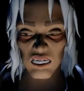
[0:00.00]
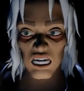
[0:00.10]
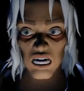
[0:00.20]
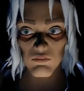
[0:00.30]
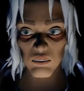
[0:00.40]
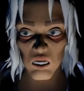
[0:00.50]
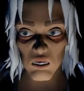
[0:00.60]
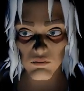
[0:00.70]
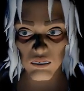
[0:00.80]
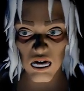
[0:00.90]
And
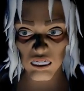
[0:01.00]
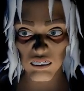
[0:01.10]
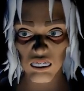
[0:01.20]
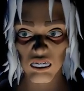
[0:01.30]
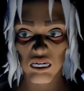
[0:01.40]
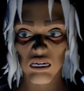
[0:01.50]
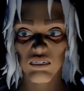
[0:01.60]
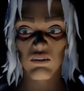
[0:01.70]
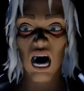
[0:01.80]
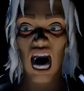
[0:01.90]
beyond that,
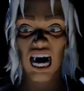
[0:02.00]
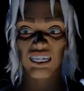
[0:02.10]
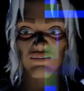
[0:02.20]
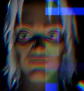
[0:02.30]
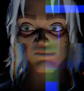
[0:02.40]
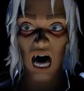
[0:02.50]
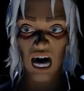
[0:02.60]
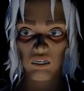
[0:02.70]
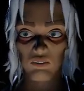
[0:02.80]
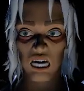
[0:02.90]
5
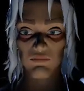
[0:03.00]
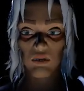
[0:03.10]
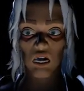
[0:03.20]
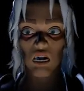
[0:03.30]
miles up,